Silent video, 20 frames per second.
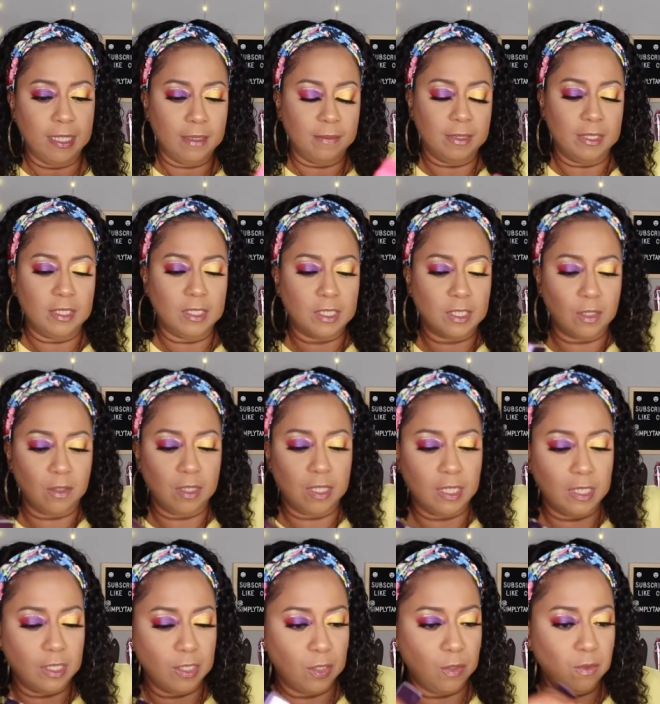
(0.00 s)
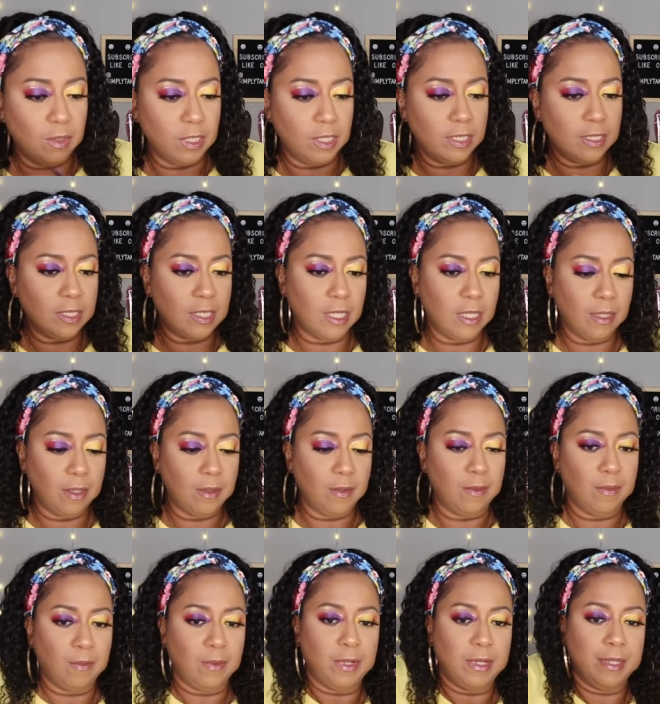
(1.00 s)
Let me just go ahead and do this.
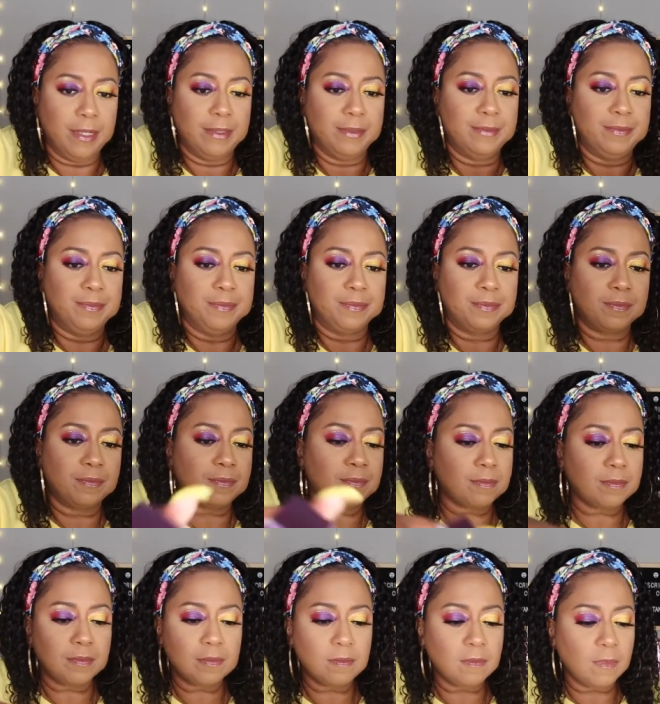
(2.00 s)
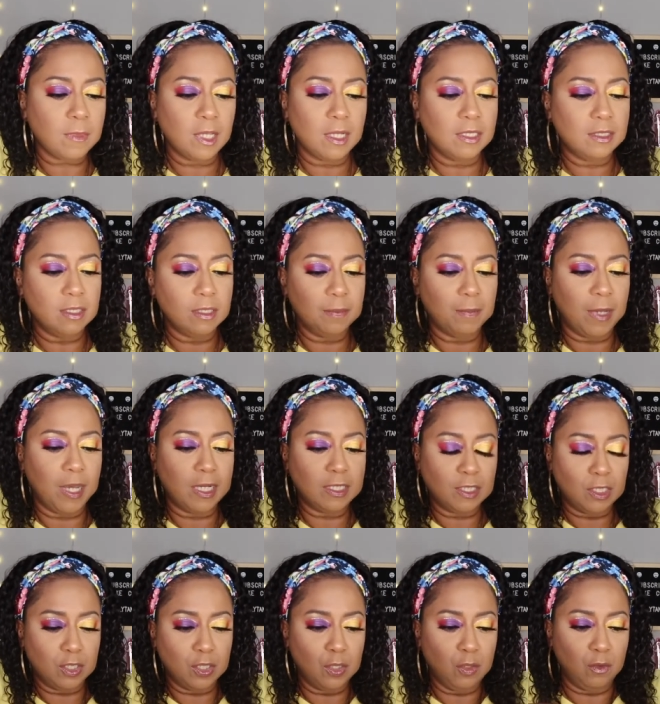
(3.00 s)
Wow. Because this
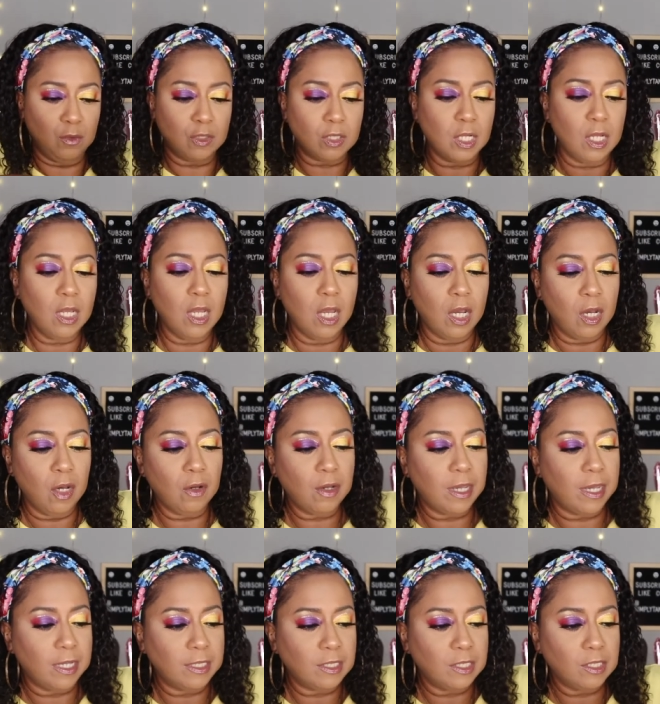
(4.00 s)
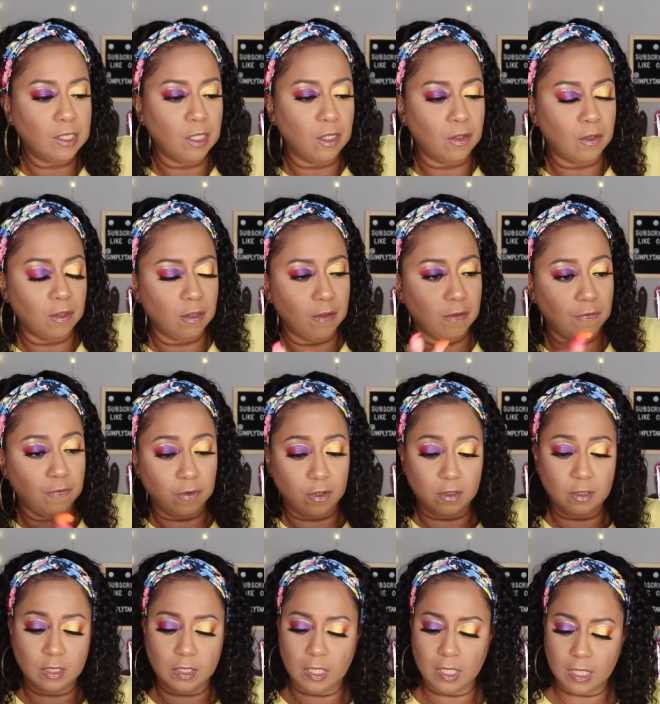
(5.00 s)
box is huge. Okay, so the
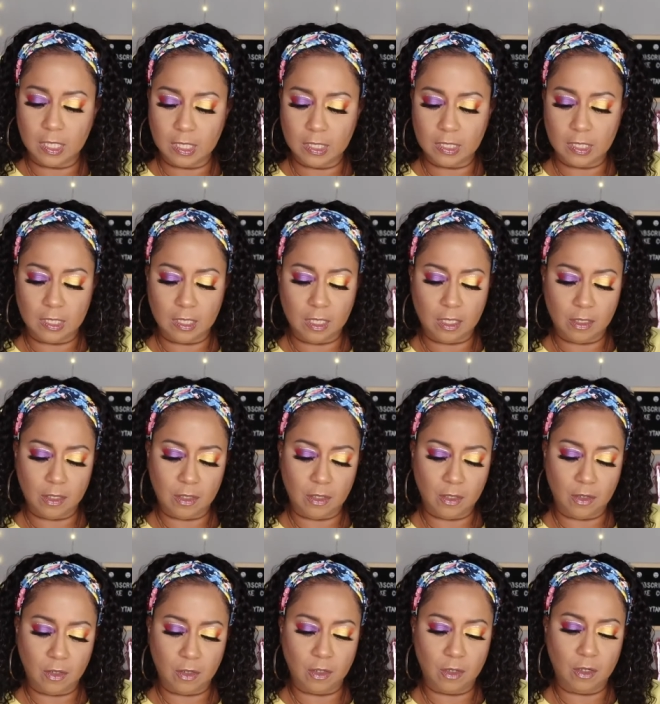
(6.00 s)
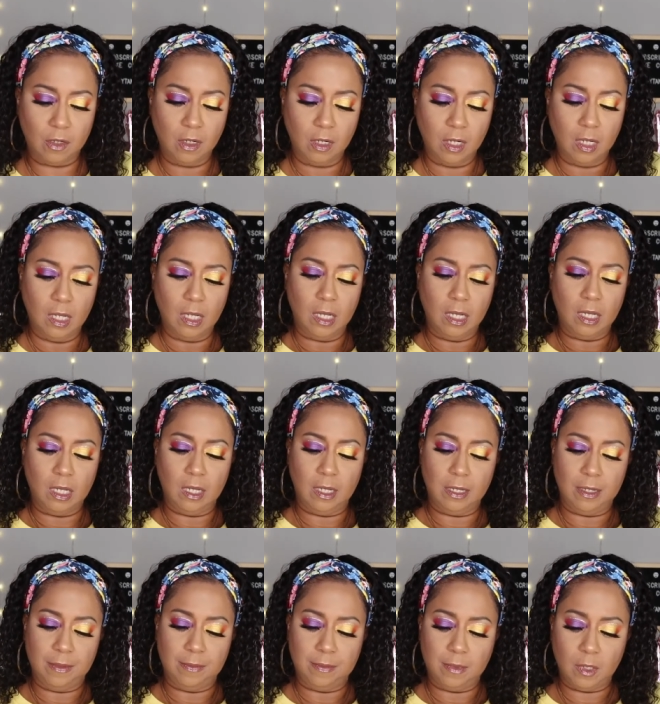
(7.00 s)
first thing is another
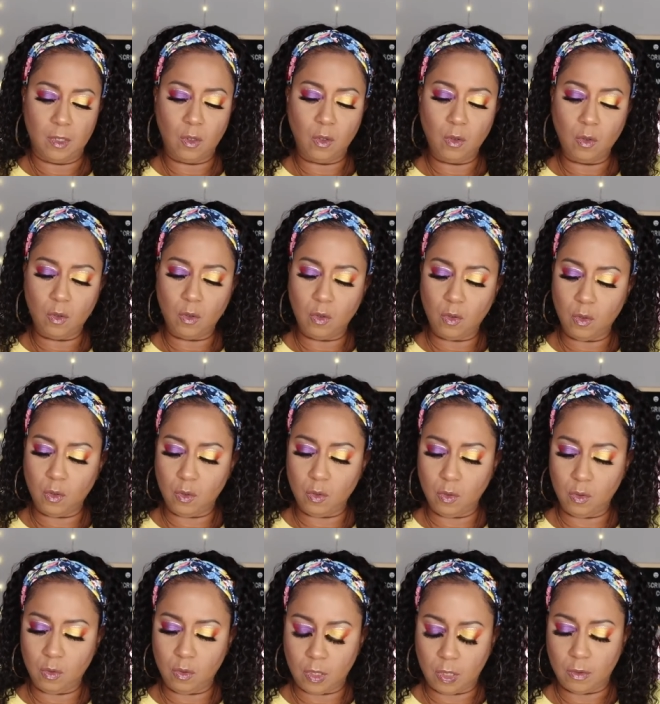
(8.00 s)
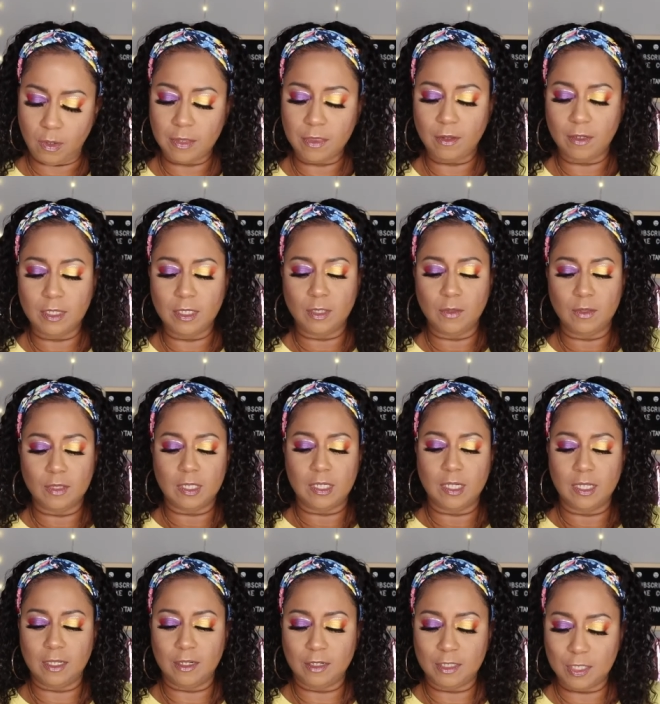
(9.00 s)
um, oh, oh, I thought this was
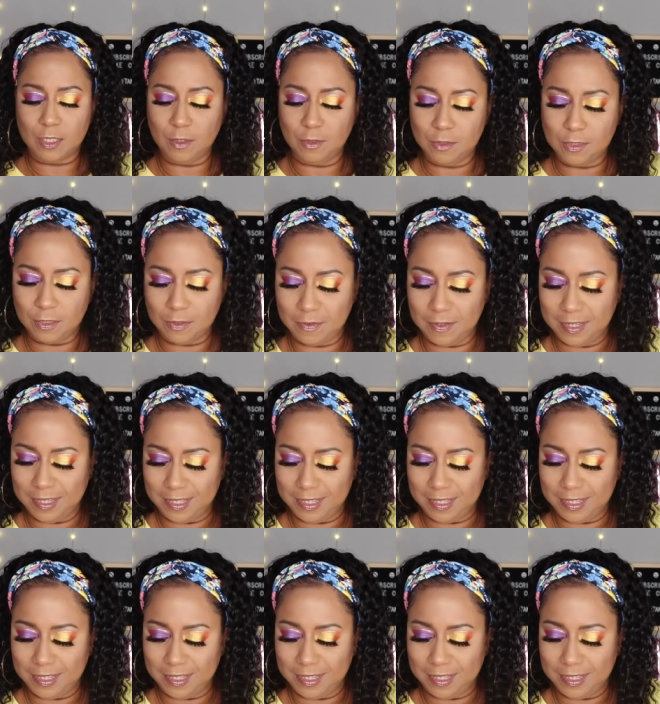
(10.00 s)
another exclusive.